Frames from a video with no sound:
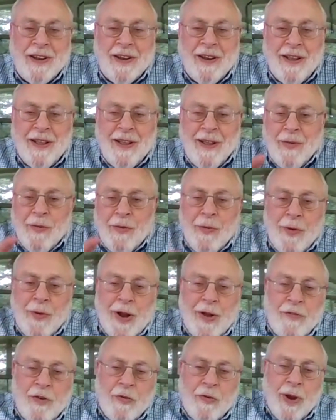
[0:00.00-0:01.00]
and we
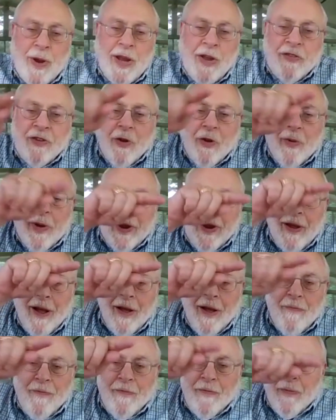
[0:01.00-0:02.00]
would have trains going
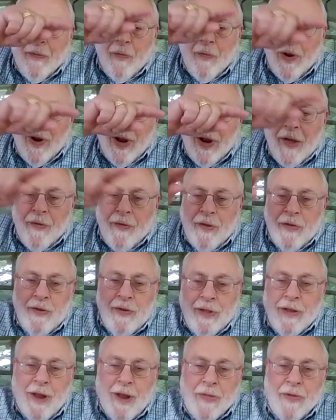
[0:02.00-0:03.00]
up from one level
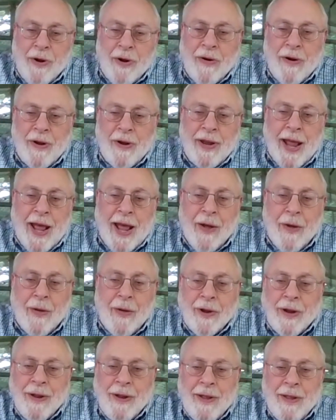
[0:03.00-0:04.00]
to the other and
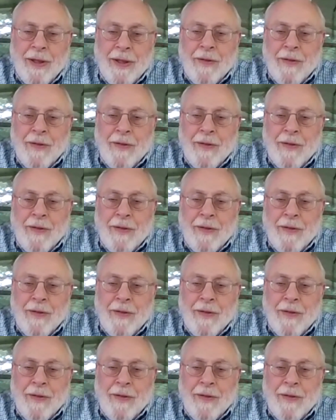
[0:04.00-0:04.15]
down, and